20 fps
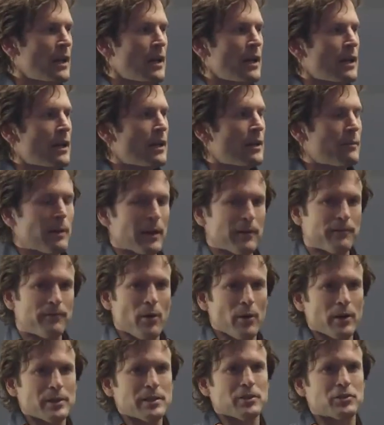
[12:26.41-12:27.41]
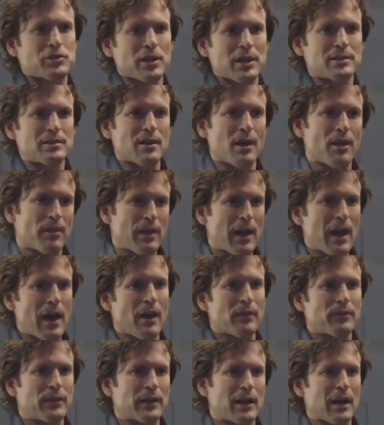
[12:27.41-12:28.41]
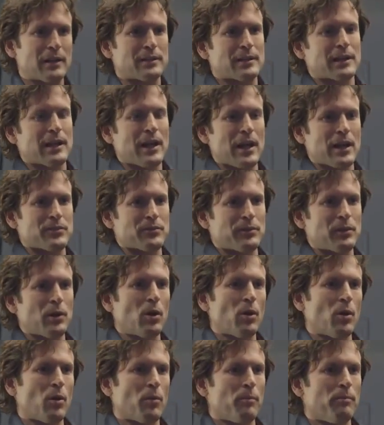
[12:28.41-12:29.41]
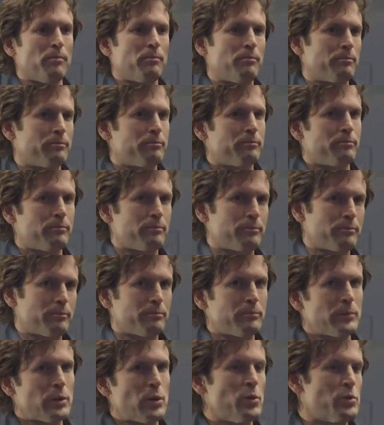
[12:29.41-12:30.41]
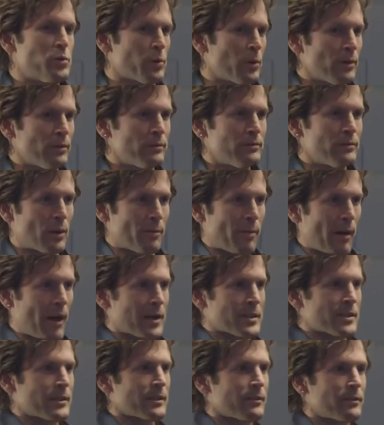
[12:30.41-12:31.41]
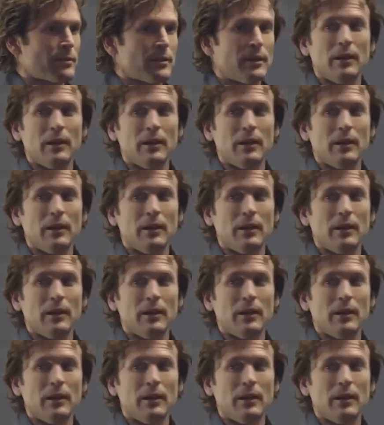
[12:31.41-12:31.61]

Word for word: And by focusing just on that, they got to cash flow neutral or positive.